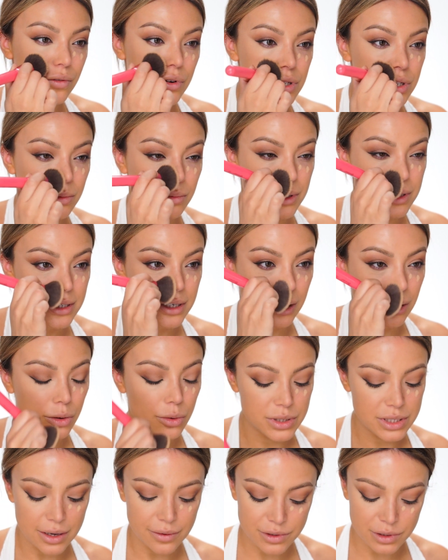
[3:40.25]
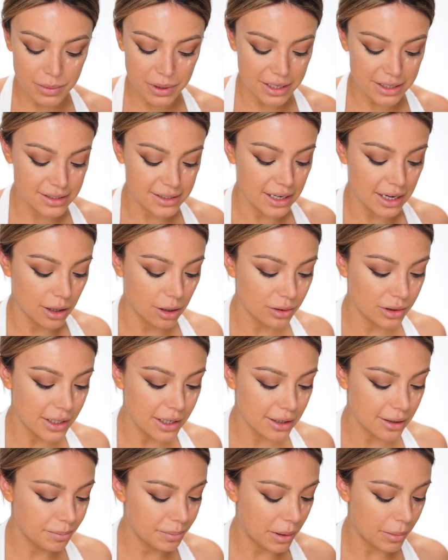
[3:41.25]
for some reason, I always have to make a sound
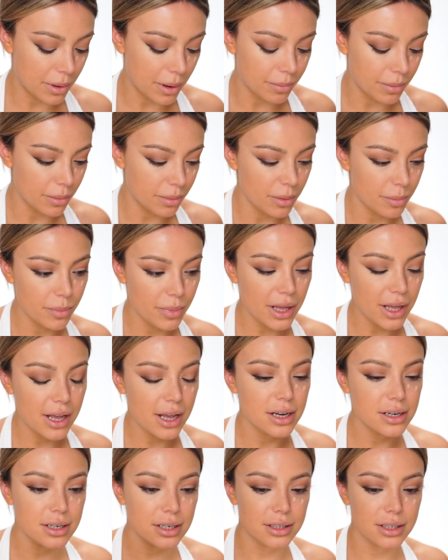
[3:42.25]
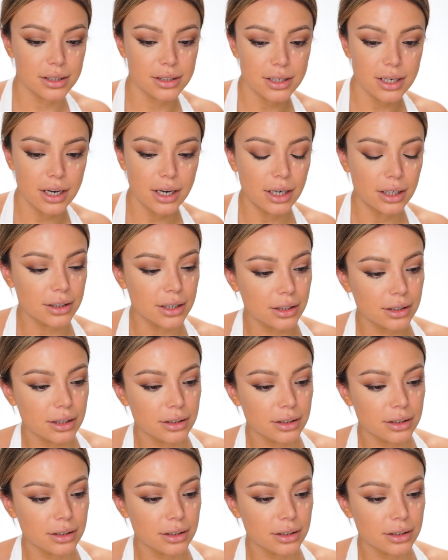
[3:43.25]
like ba ba ba ba ba da da da.